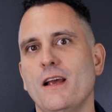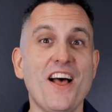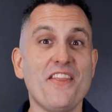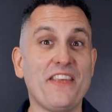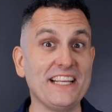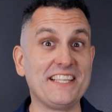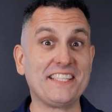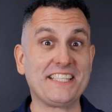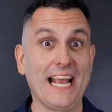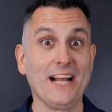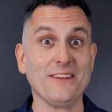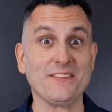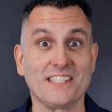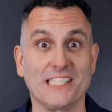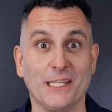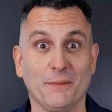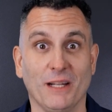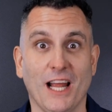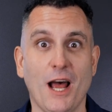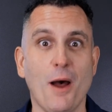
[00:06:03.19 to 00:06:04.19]
They sound
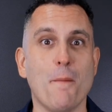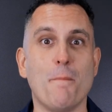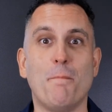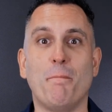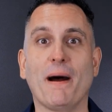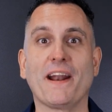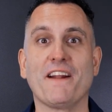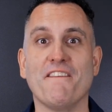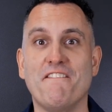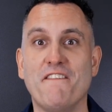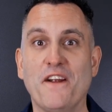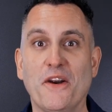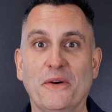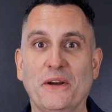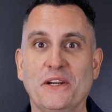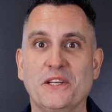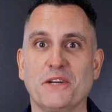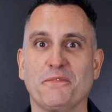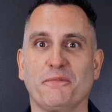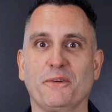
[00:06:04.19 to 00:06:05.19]
similar, but are
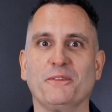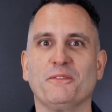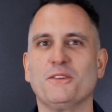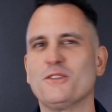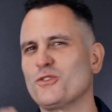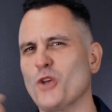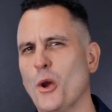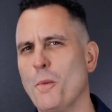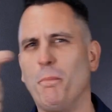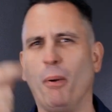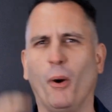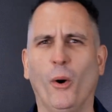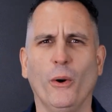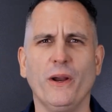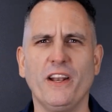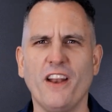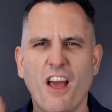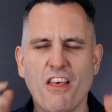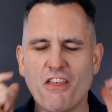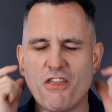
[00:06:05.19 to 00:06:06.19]
very different, so
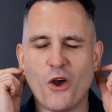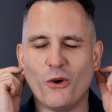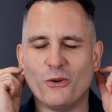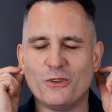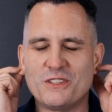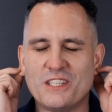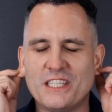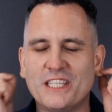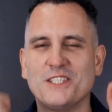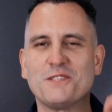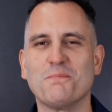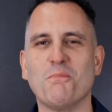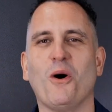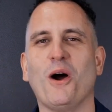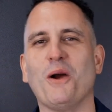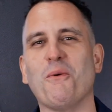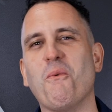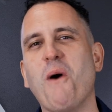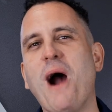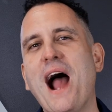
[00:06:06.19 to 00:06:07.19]
point those ears
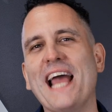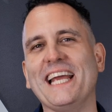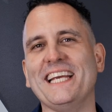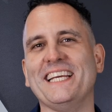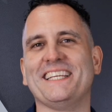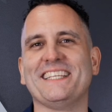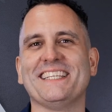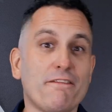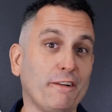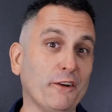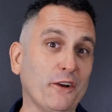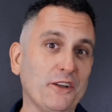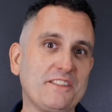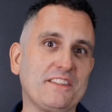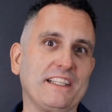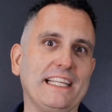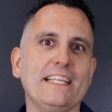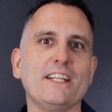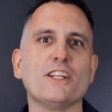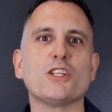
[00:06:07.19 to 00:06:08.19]
my way.
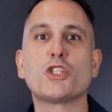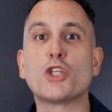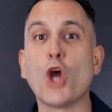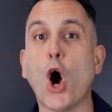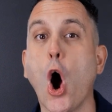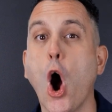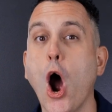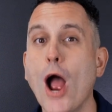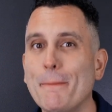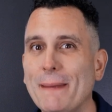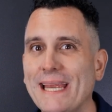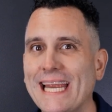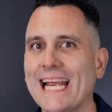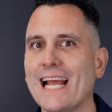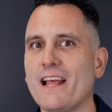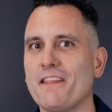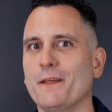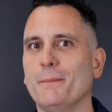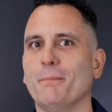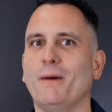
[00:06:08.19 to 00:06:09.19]
Firstly,
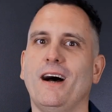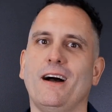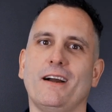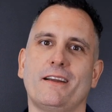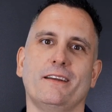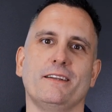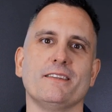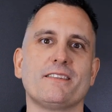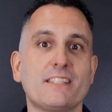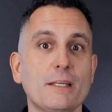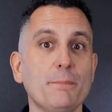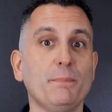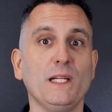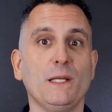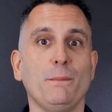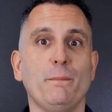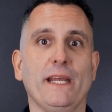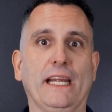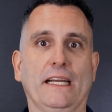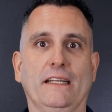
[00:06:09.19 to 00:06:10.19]
timing the market simply
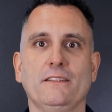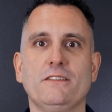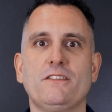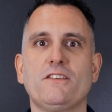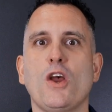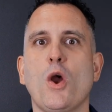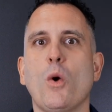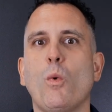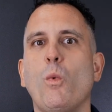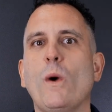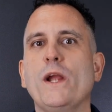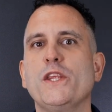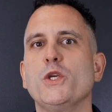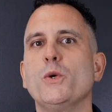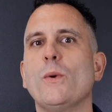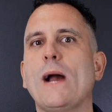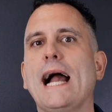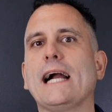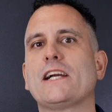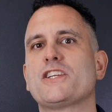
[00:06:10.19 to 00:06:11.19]
means when
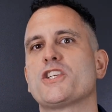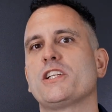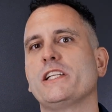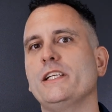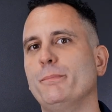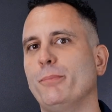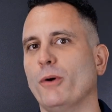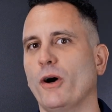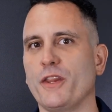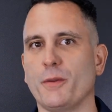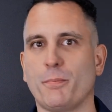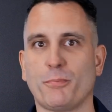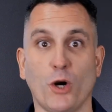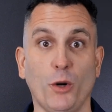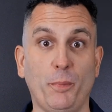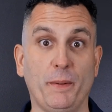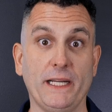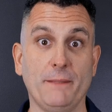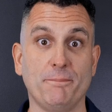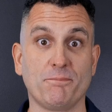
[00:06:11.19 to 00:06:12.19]
you actually buy the
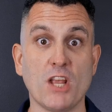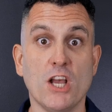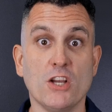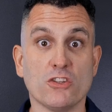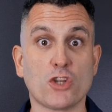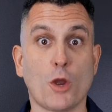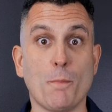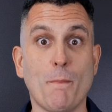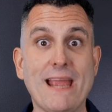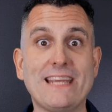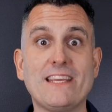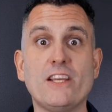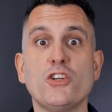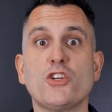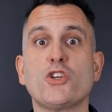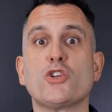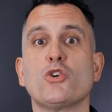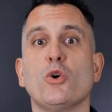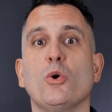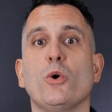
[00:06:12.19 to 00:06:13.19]
property. So making
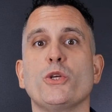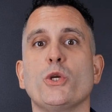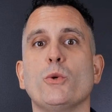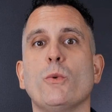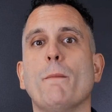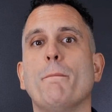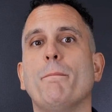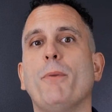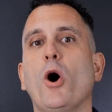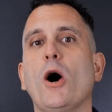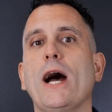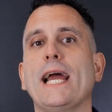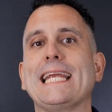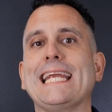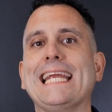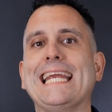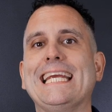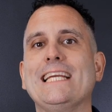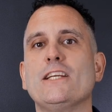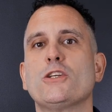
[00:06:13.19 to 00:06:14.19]
sure you are buying
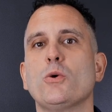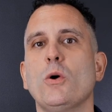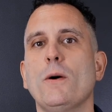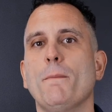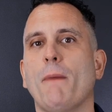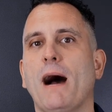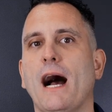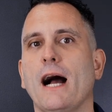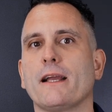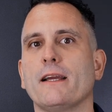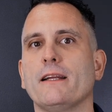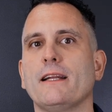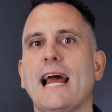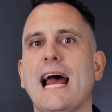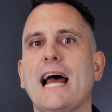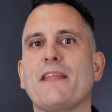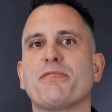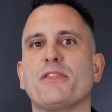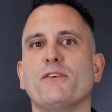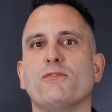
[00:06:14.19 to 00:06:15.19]
into a market
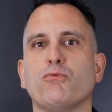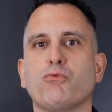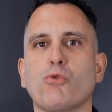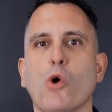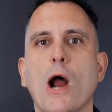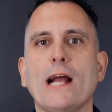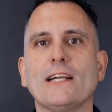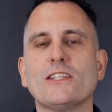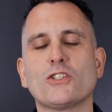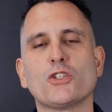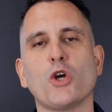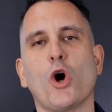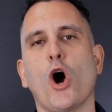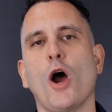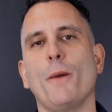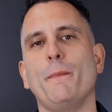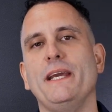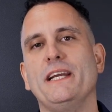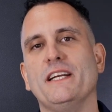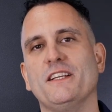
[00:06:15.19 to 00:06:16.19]
at the right
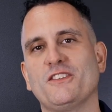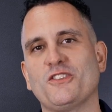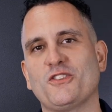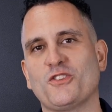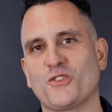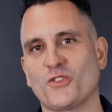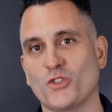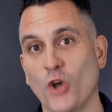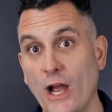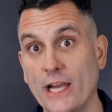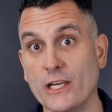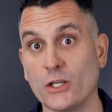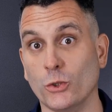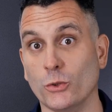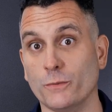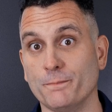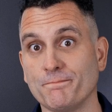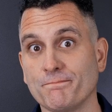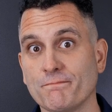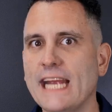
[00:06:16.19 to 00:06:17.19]
time in its
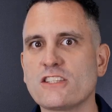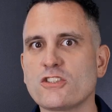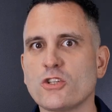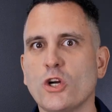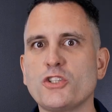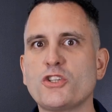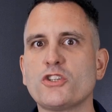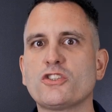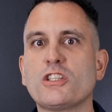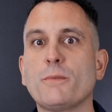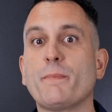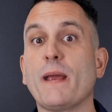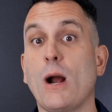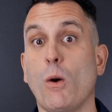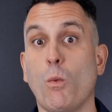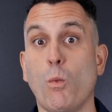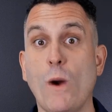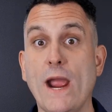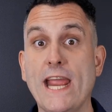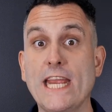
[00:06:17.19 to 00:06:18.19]
cycle. It's not just about
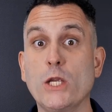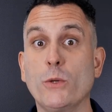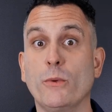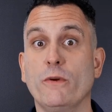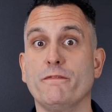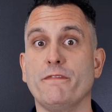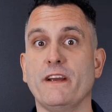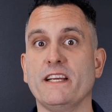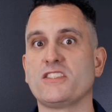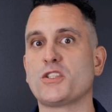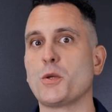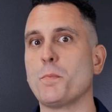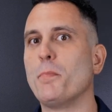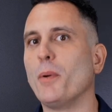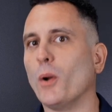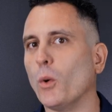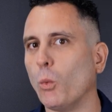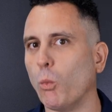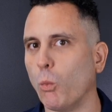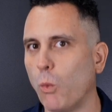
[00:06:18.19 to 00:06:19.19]
where you invest,
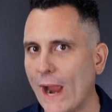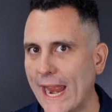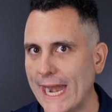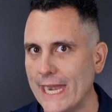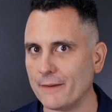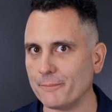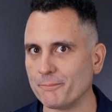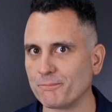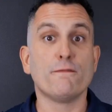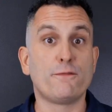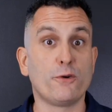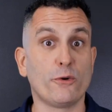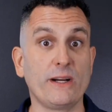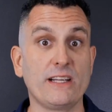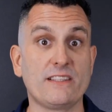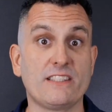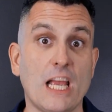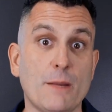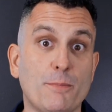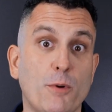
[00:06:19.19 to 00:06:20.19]
but when. For
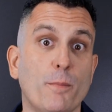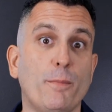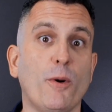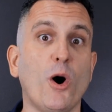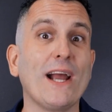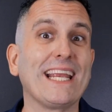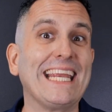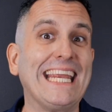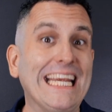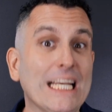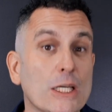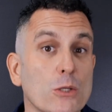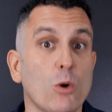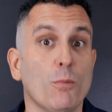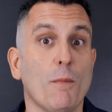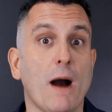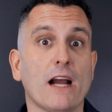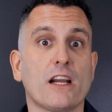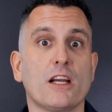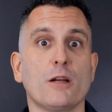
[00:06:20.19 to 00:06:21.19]
example, buying into a
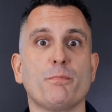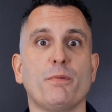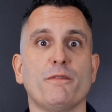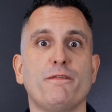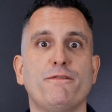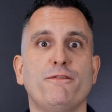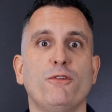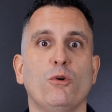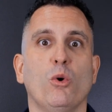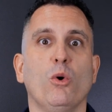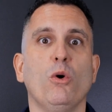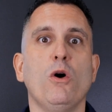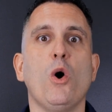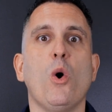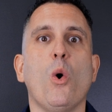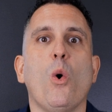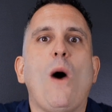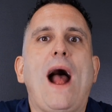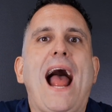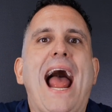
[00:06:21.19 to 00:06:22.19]
market before
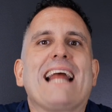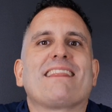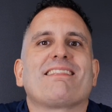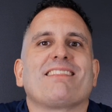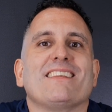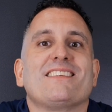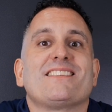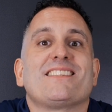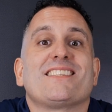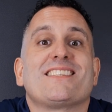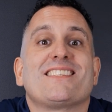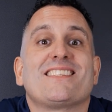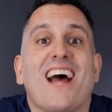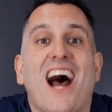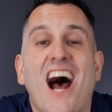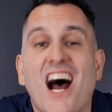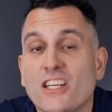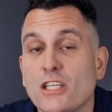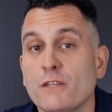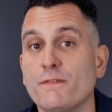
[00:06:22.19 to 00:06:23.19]
or at the
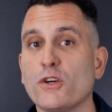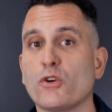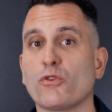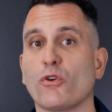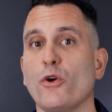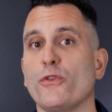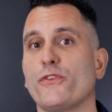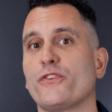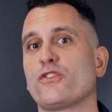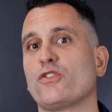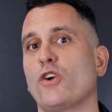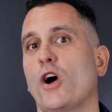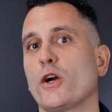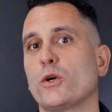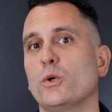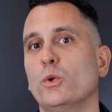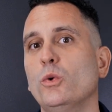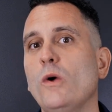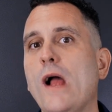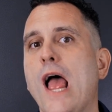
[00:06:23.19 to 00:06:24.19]
start of a growth
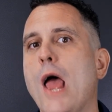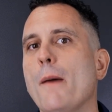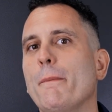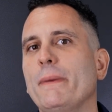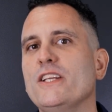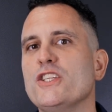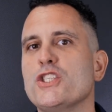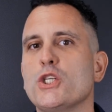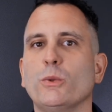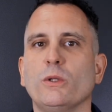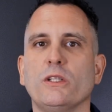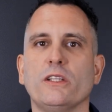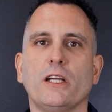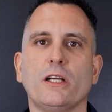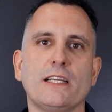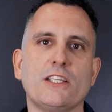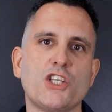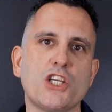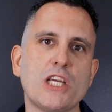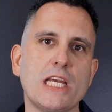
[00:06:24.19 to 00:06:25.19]
cycle means you will
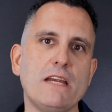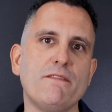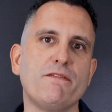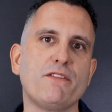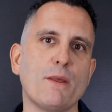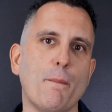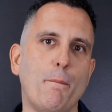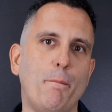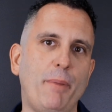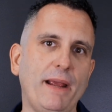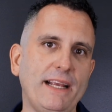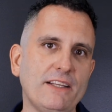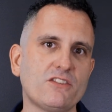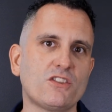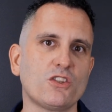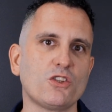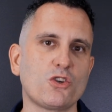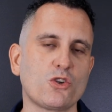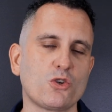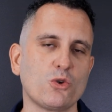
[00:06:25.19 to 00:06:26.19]
achieve the
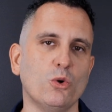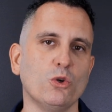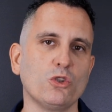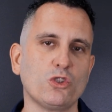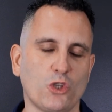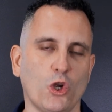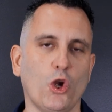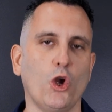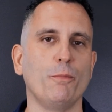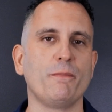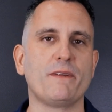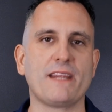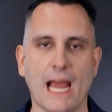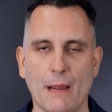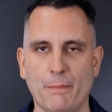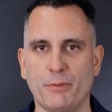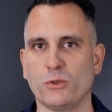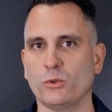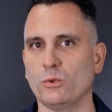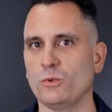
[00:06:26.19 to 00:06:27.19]
best short-term
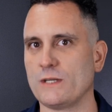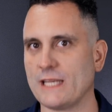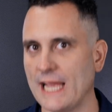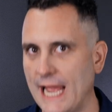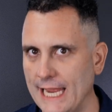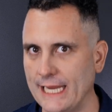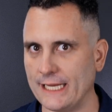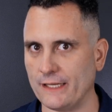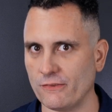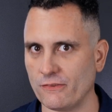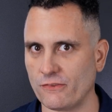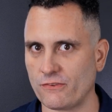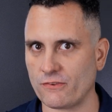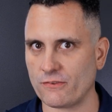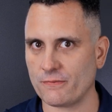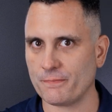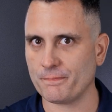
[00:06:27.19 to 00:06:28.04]
capital gains.